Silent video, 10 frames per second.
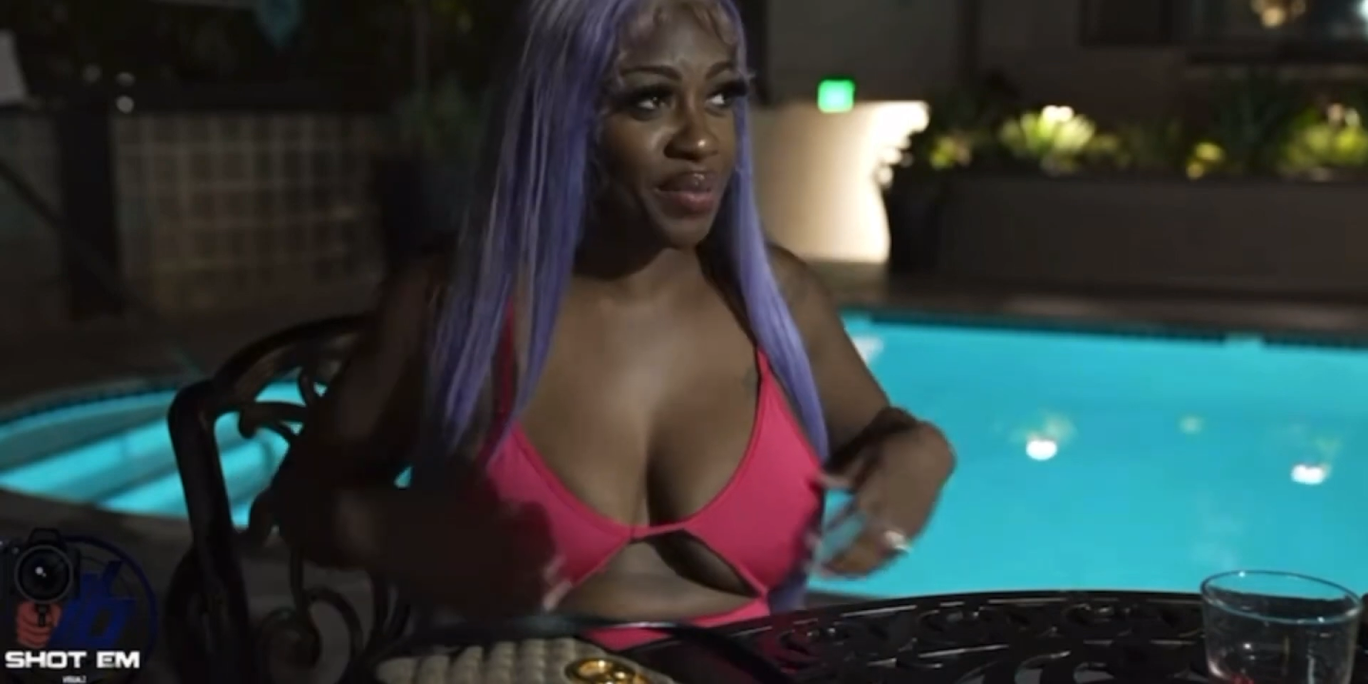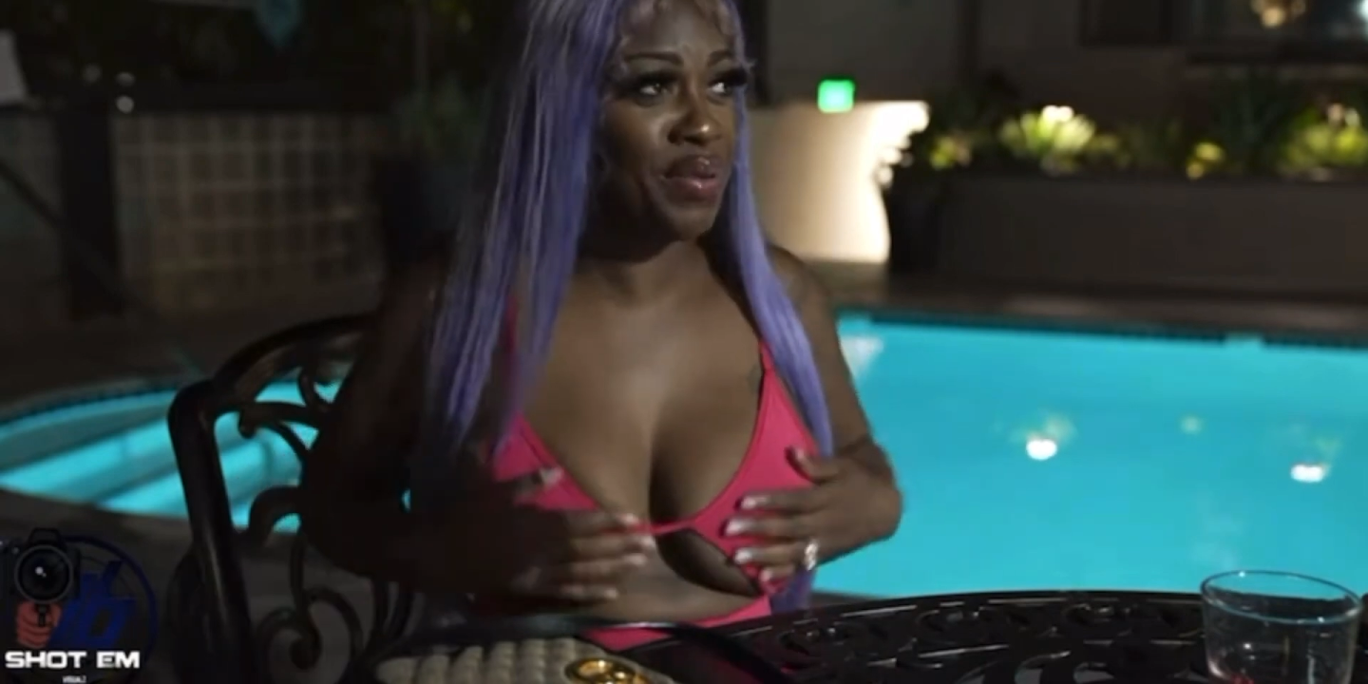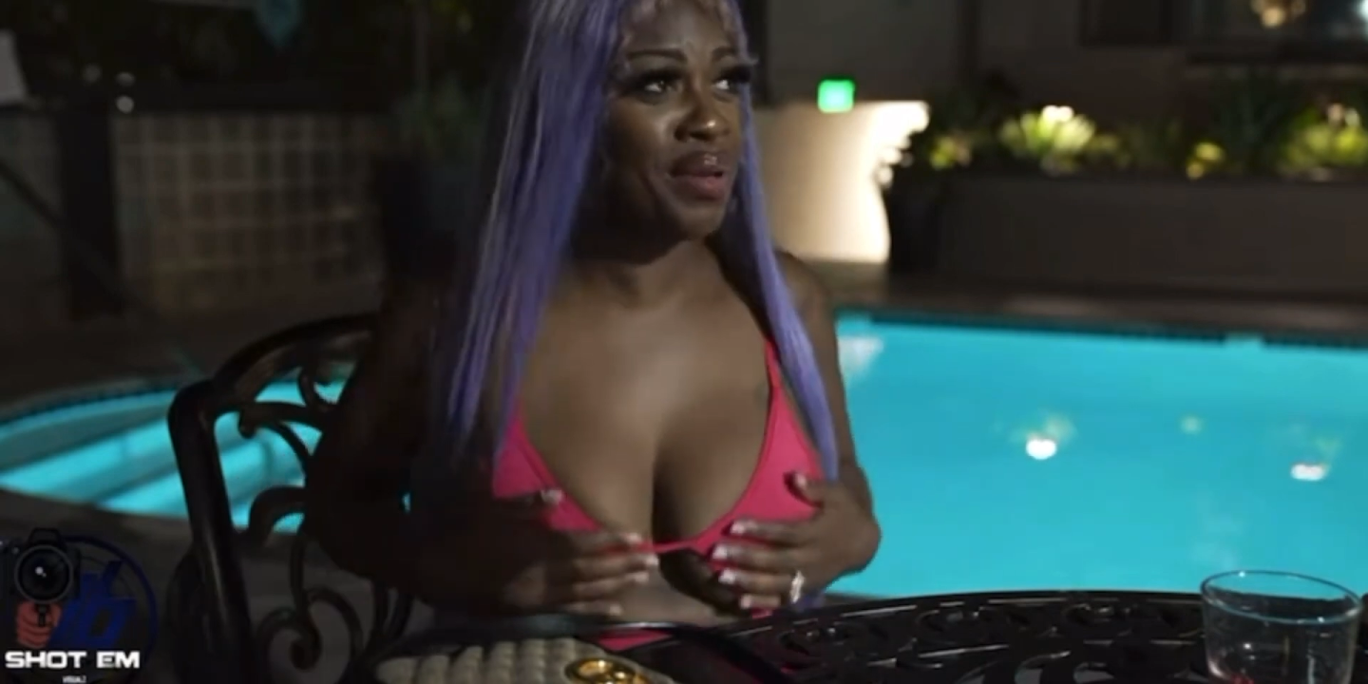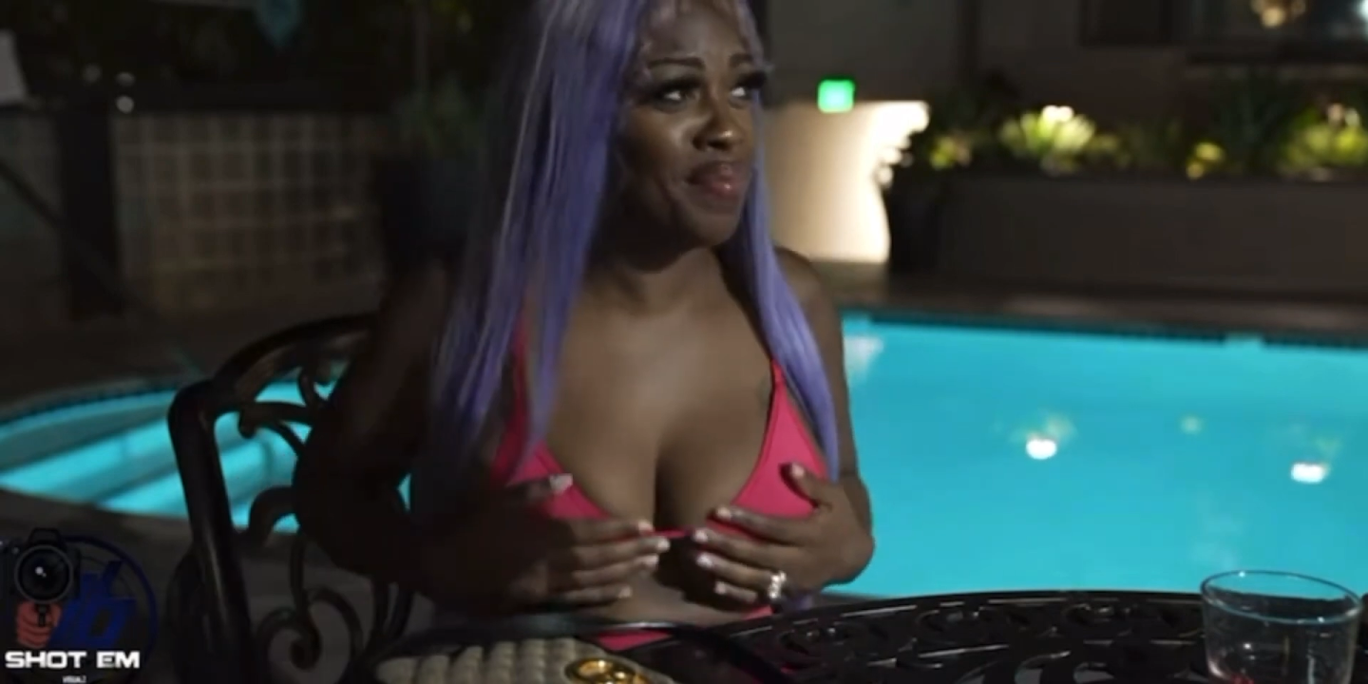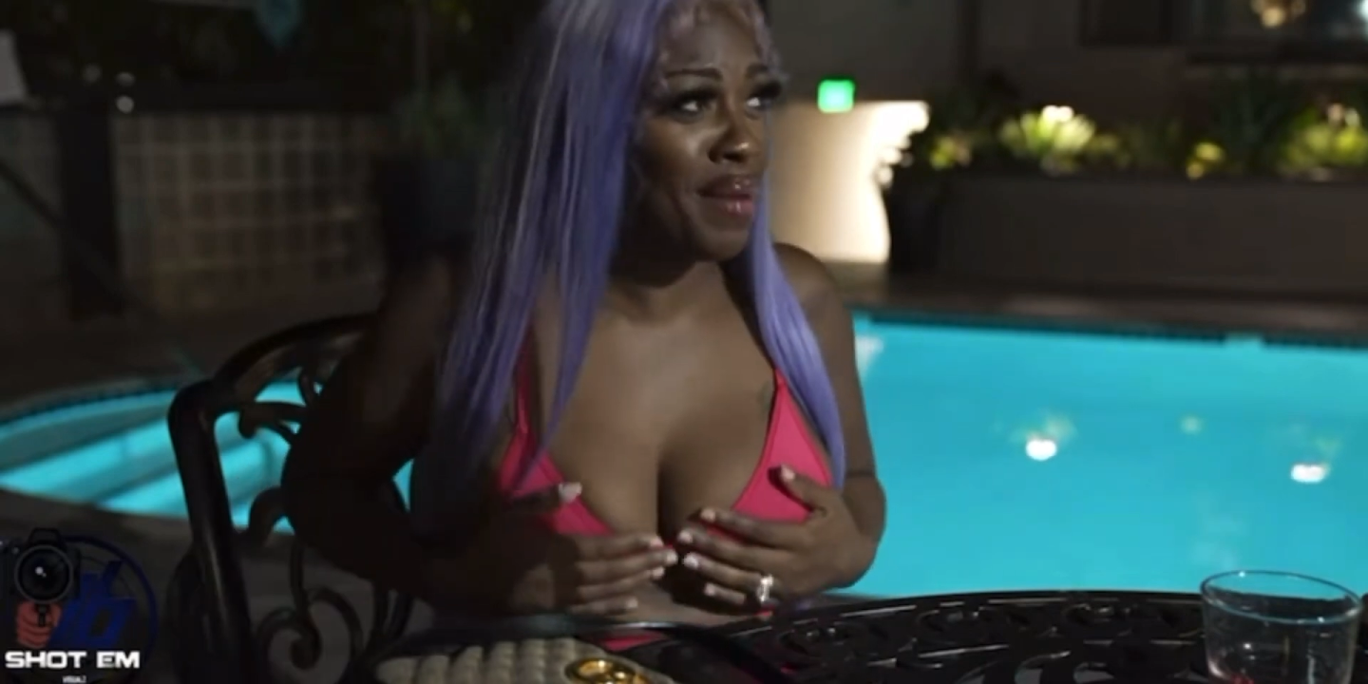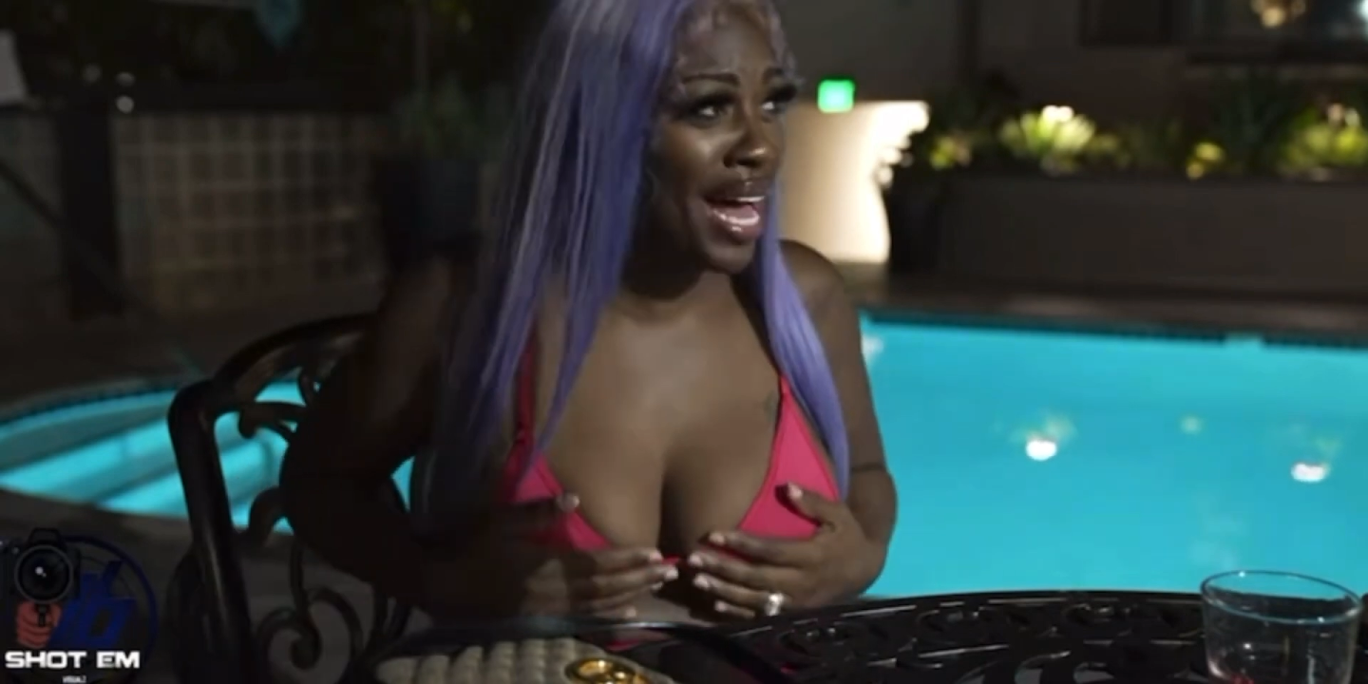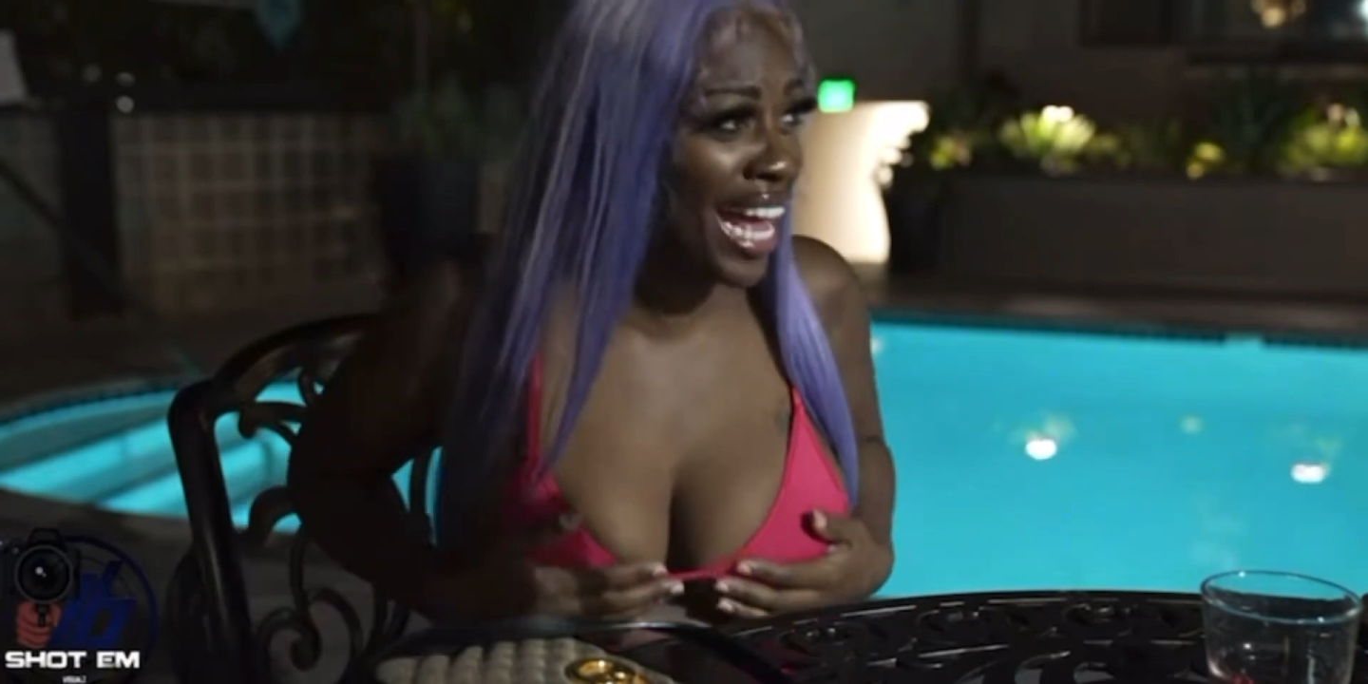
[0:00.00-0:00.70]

with my